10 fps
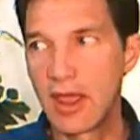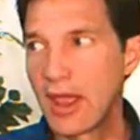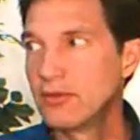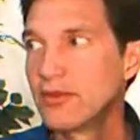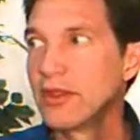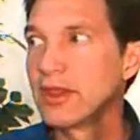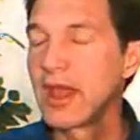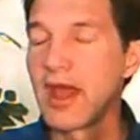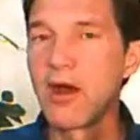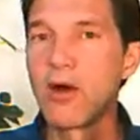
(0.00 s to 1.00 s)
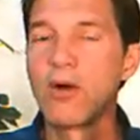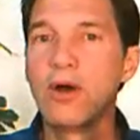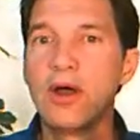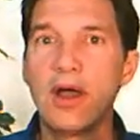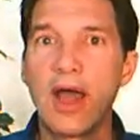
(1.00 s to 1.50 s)
and think how
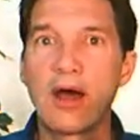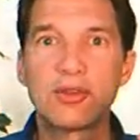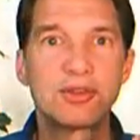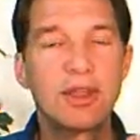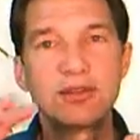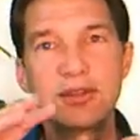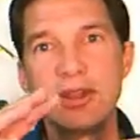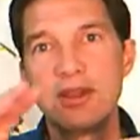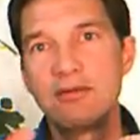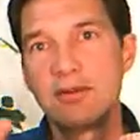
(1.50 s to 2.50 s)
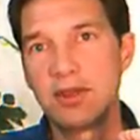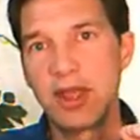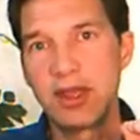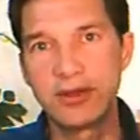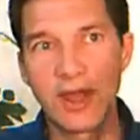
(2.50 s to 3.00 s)
sensitive
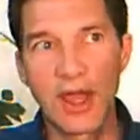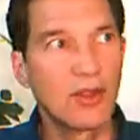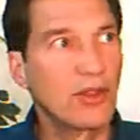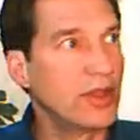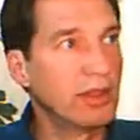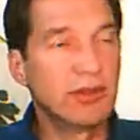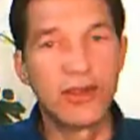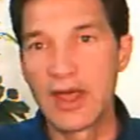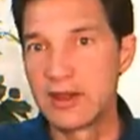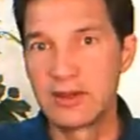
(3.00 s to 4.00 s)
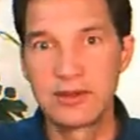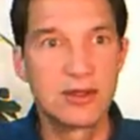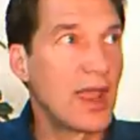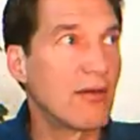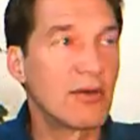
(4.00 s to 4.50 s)
and dialed in that is
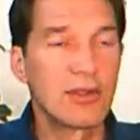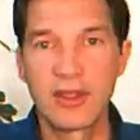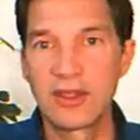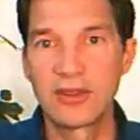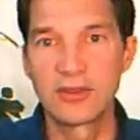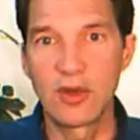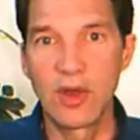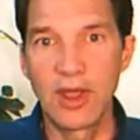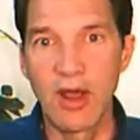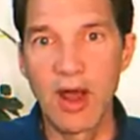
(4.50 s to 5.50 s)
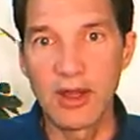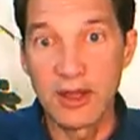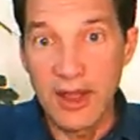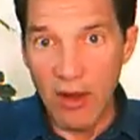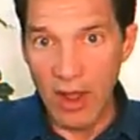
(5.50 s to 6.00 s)
to everything that's going on,
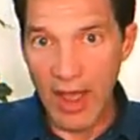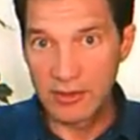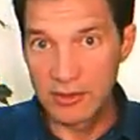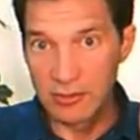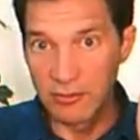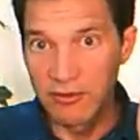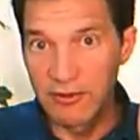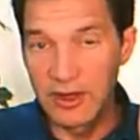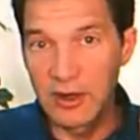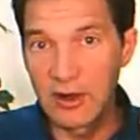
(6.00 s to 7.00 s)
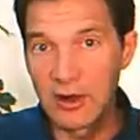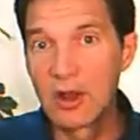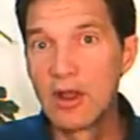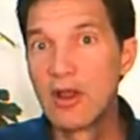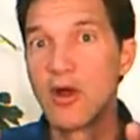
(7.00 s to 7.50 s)
and now add some fear
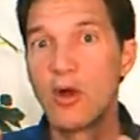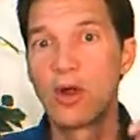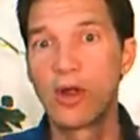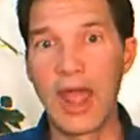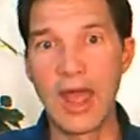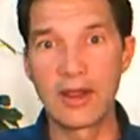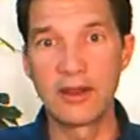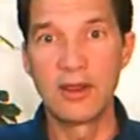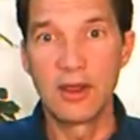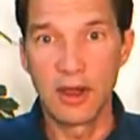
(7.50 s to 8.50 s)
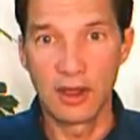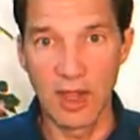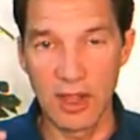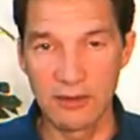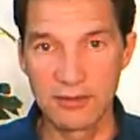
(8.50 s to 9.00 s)
or add a
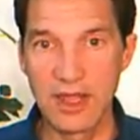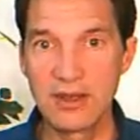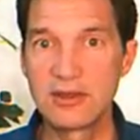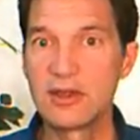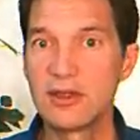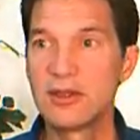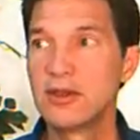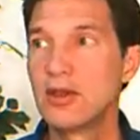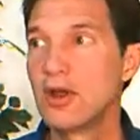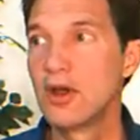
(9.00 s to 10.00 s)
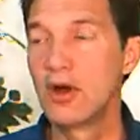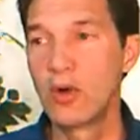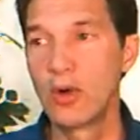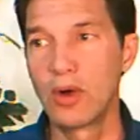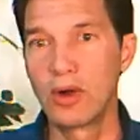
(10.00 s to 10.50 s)
lot of tension
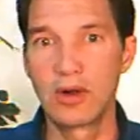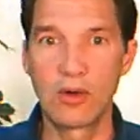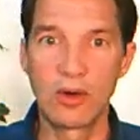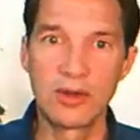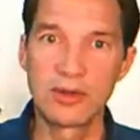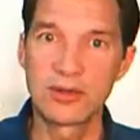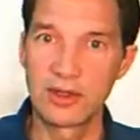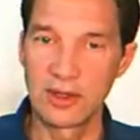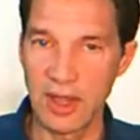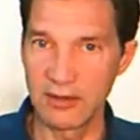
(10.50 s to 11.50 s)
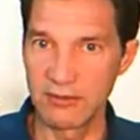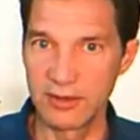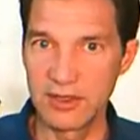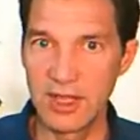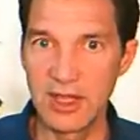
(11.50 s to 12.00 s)
or just a lot of
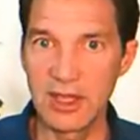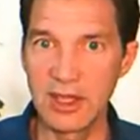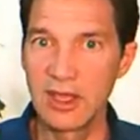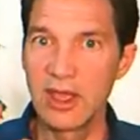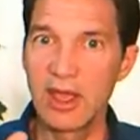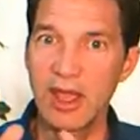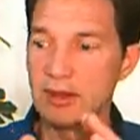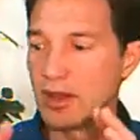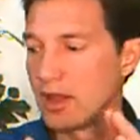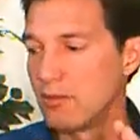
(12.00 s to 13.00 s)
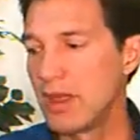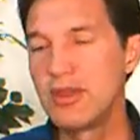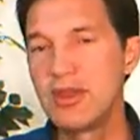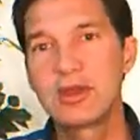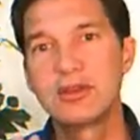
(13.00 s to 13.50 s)
fatigue, and
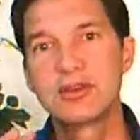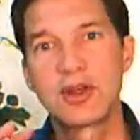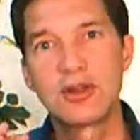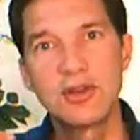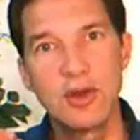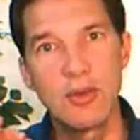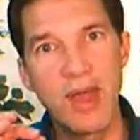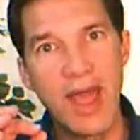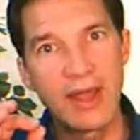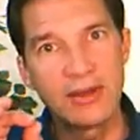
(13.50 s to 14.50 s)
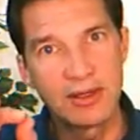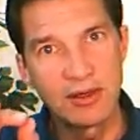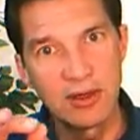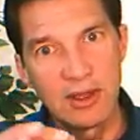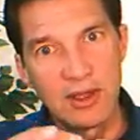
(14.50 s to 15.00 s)
maybe you can start to
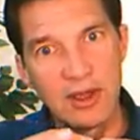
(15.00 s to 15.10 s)
imagine